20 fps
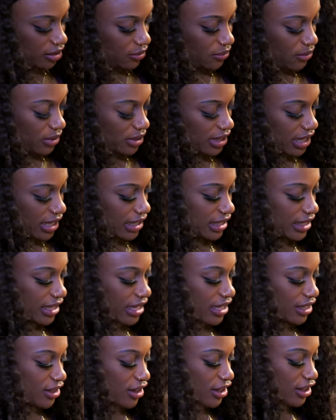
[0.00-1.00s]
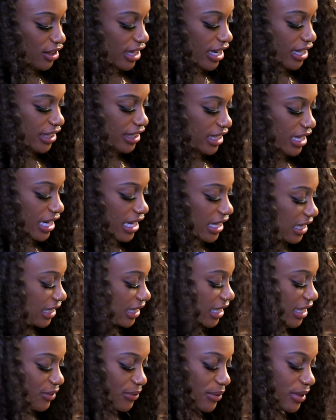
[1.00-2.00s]
Once I see it starts changing colors,
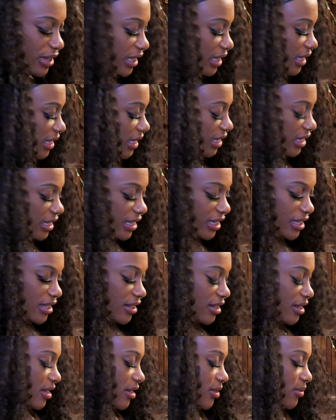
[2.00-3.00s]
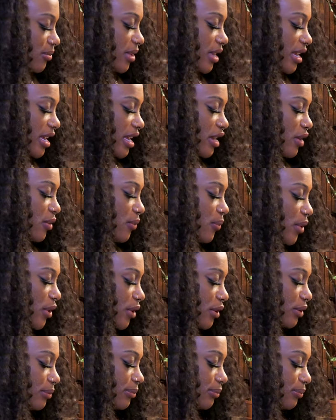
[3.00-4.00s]
that's when it's beginning to work.